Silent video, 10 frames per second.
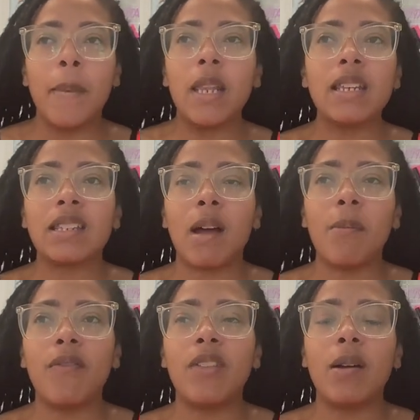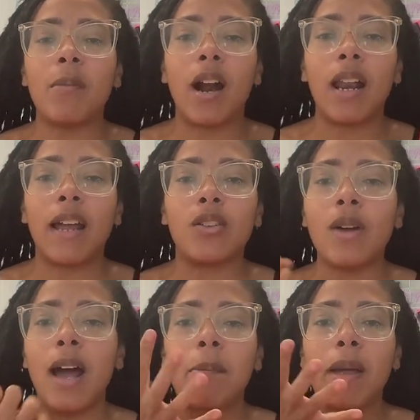but then some of them are like
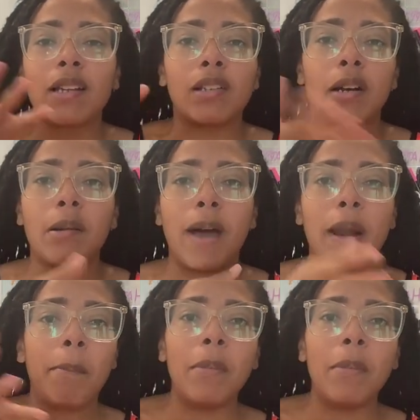you got to make a certain amount